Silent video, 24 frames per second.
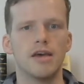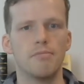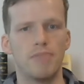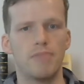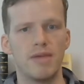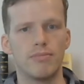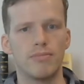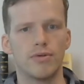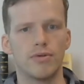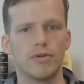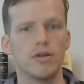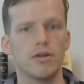
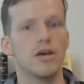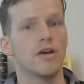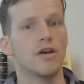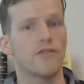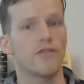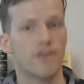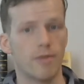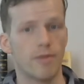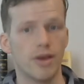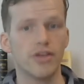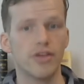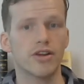People
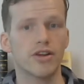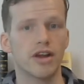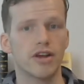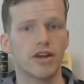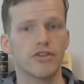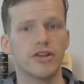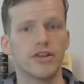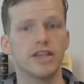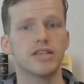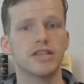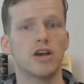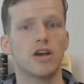from other
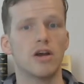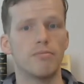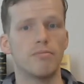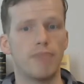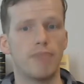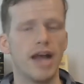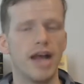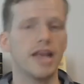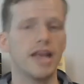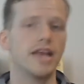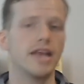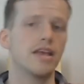countries are
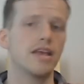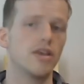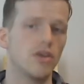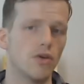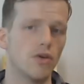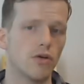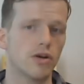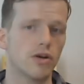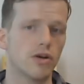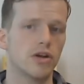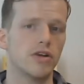buying your